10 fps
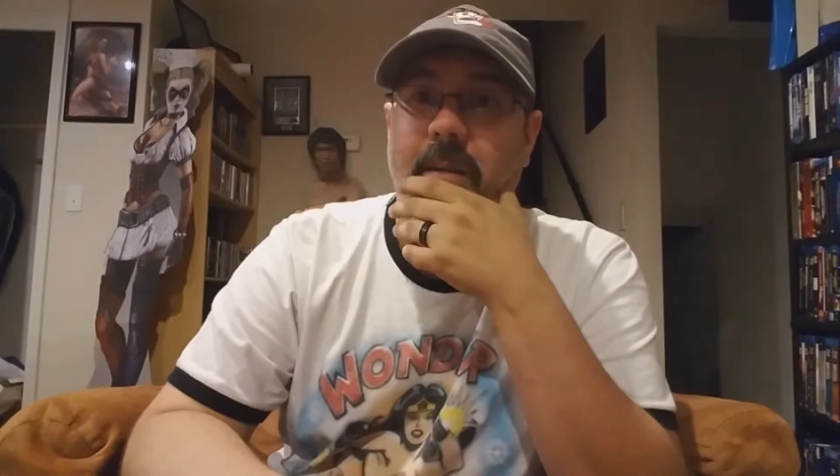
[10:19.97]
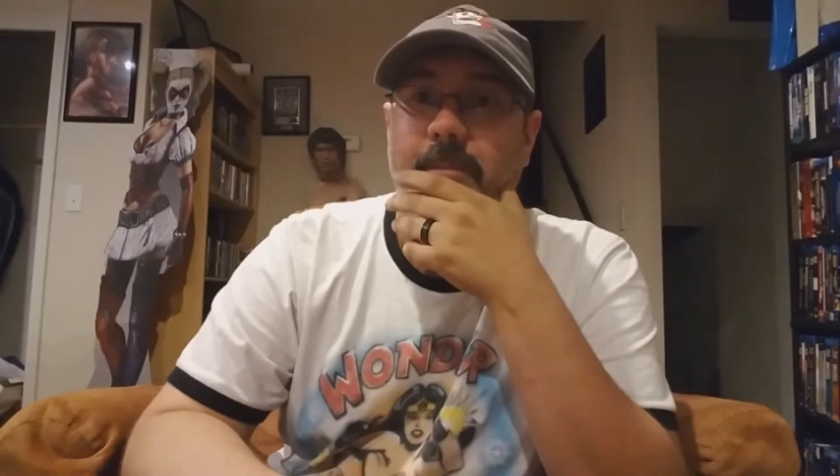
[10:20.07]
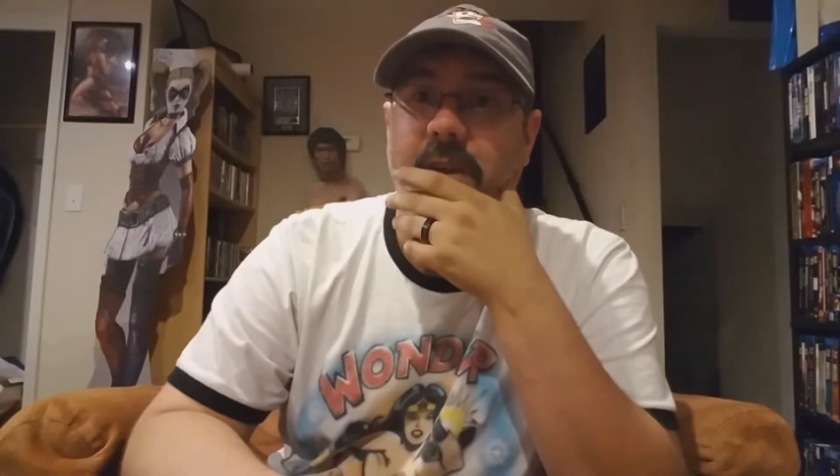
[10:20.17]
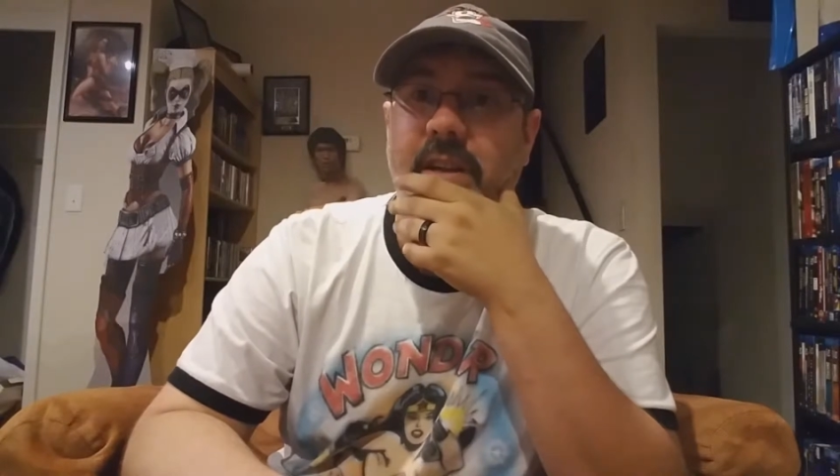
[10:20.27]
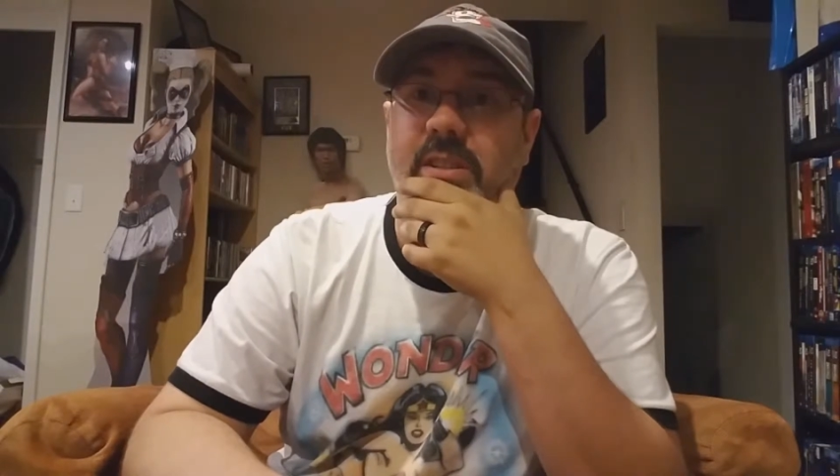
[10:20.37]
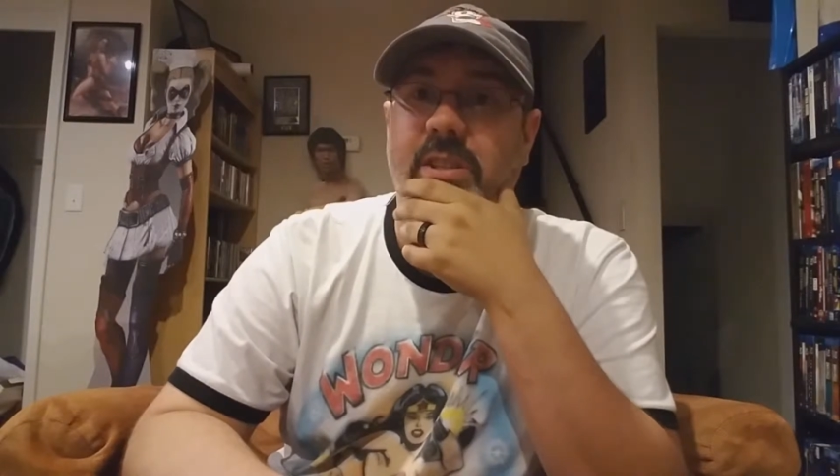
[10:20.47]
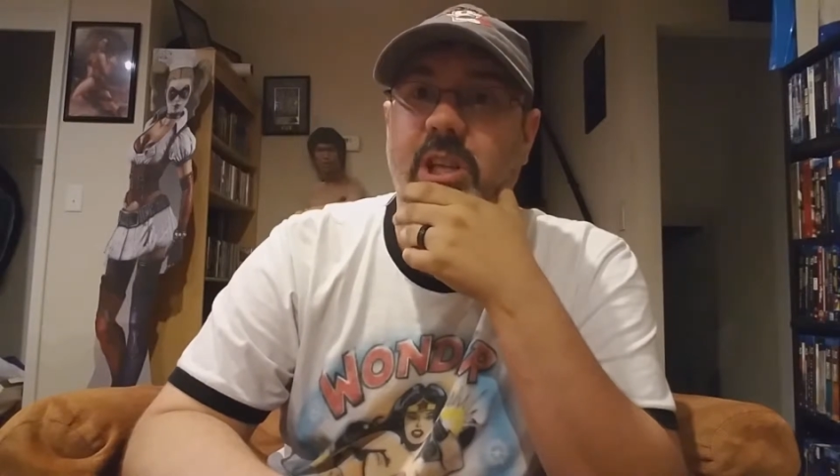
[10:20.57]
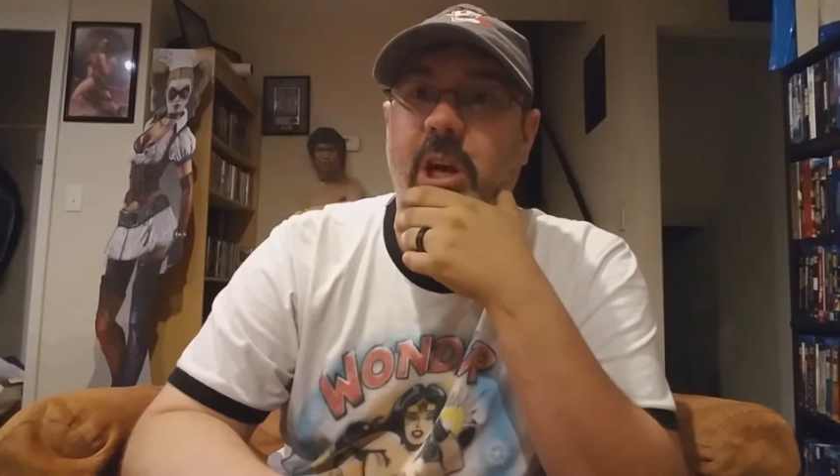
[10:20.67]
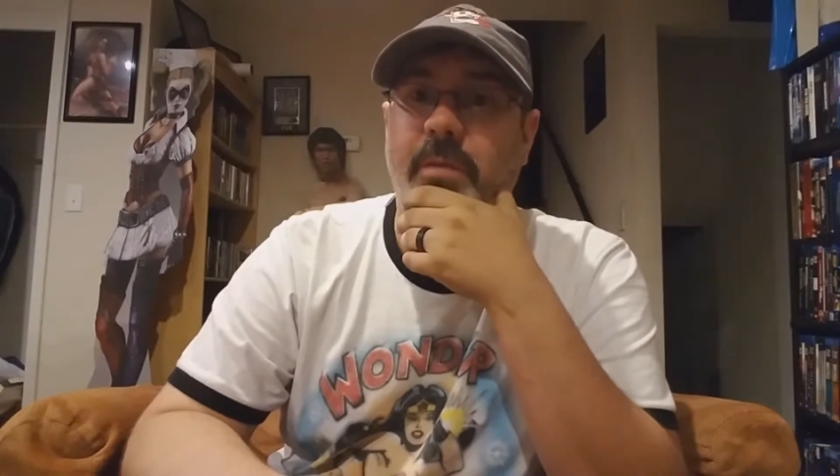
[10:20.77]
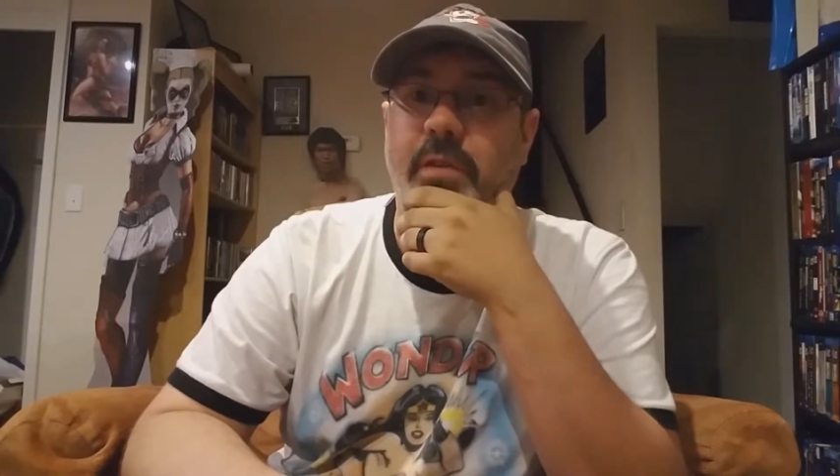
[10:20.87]
that it's
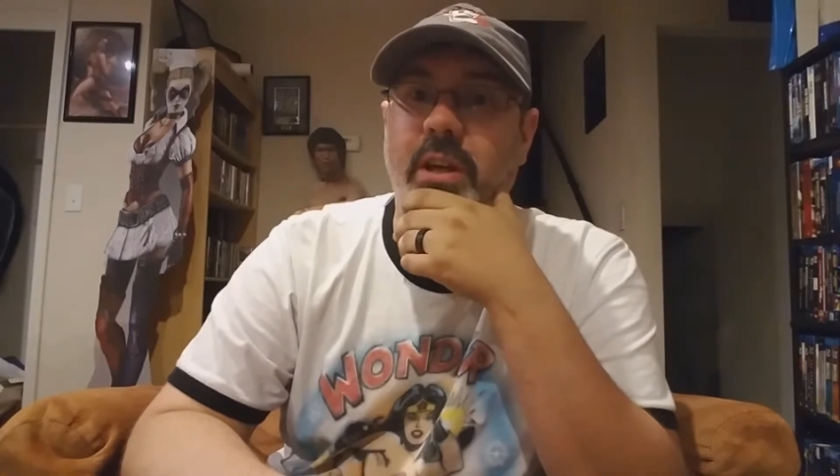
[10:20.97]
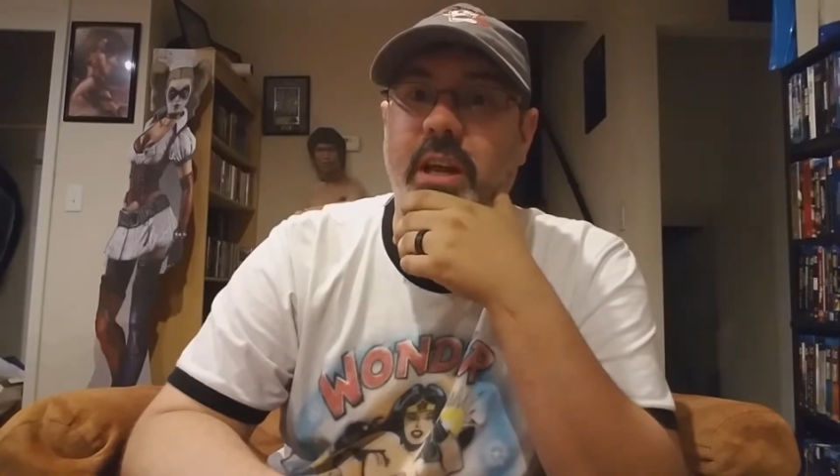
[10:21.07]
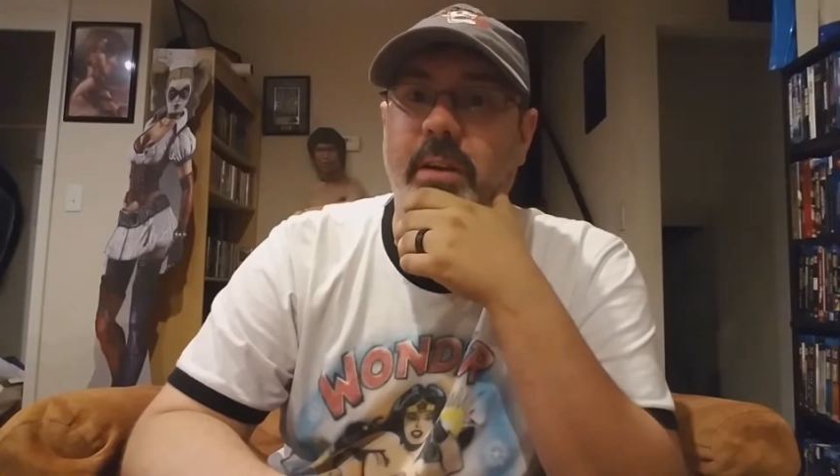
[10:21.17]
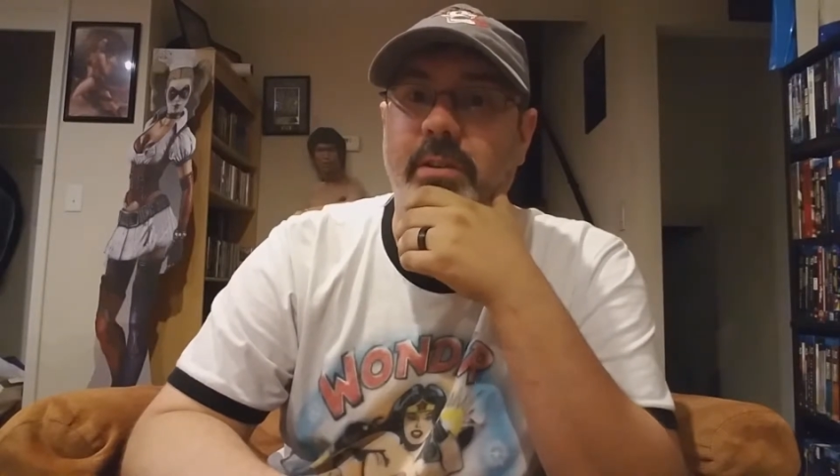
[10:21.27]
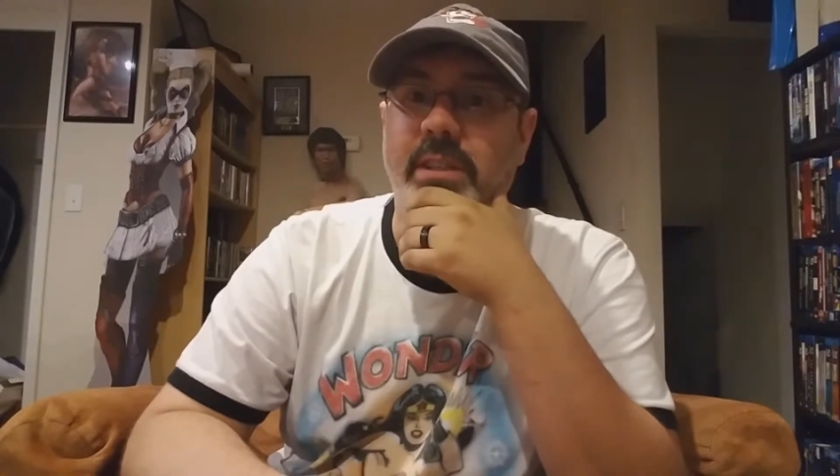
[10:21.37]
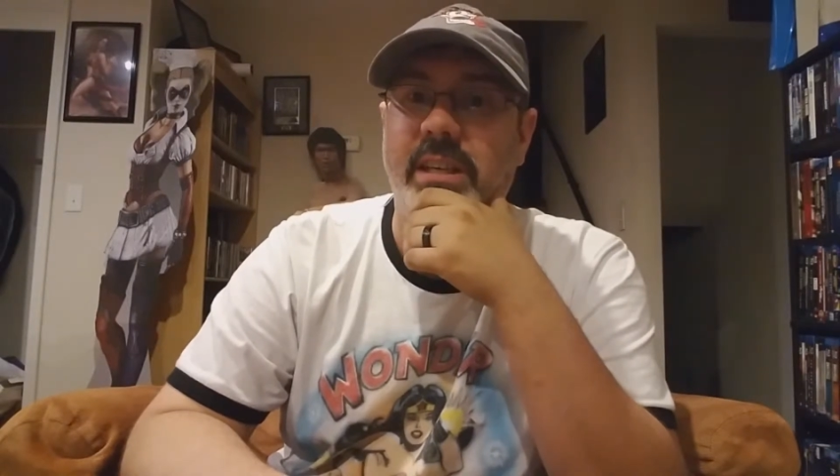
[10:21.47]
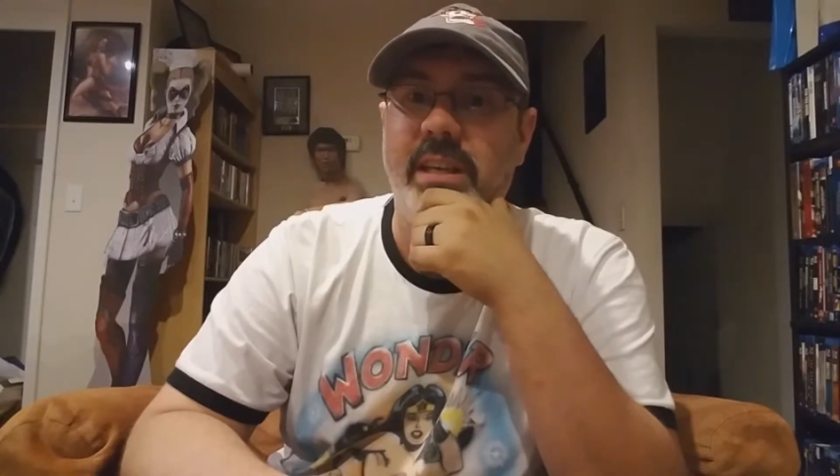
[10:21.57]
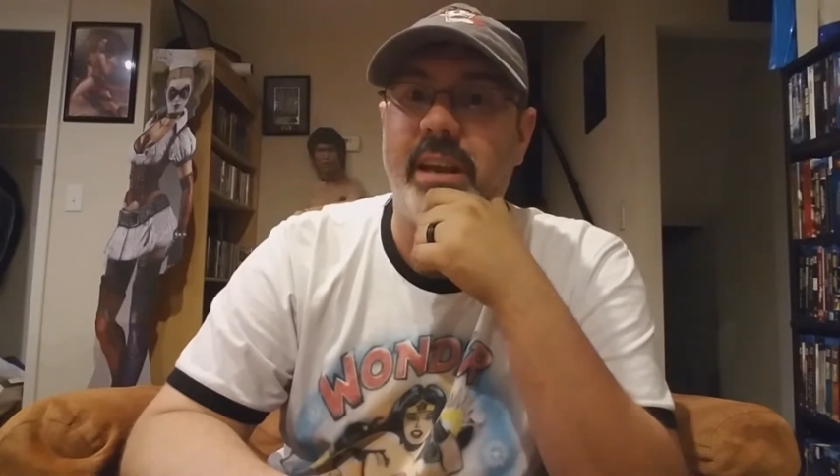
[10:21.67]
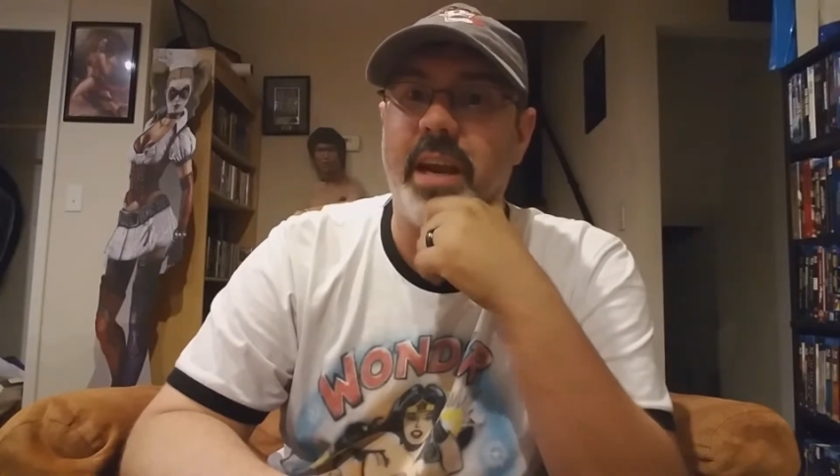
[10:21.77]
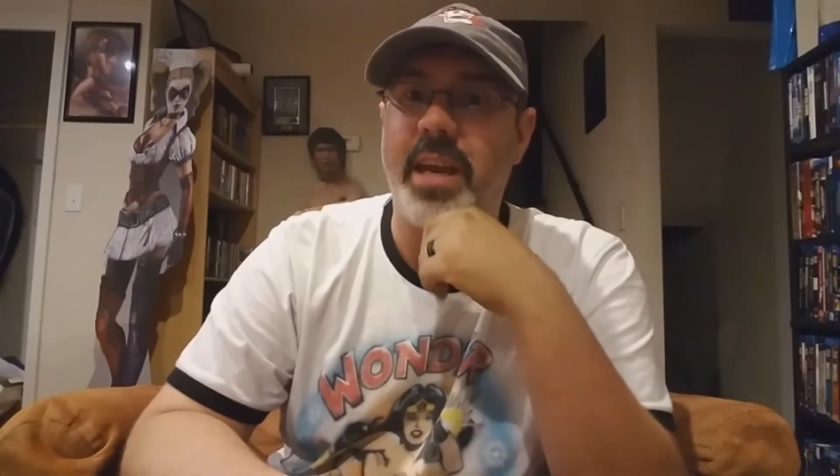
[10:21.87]
tough to guarantee
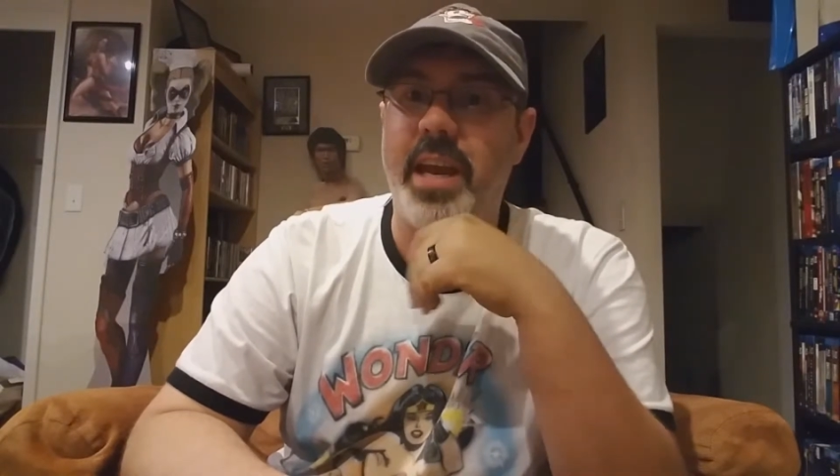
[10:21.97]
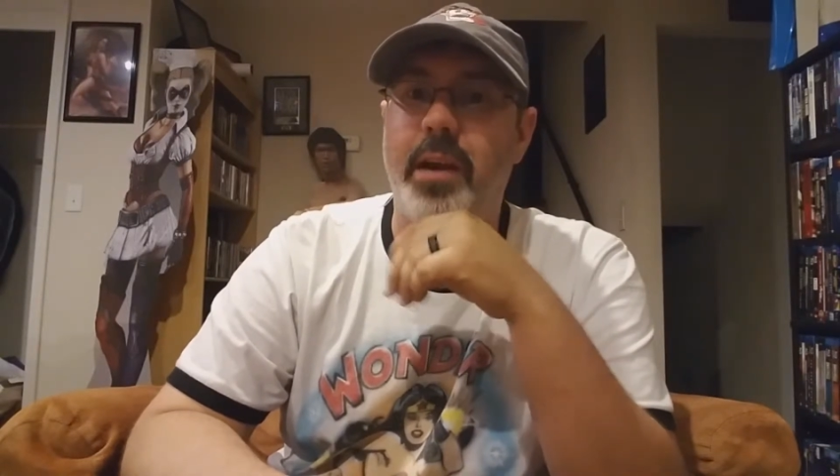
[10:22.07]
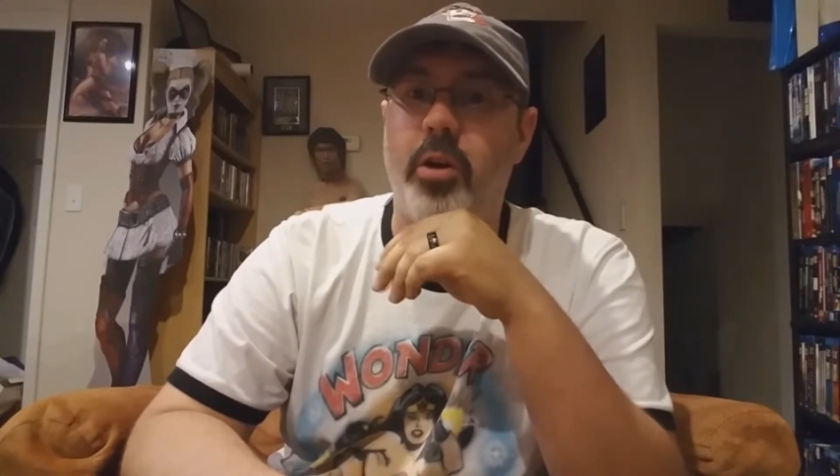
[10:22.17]
that I can't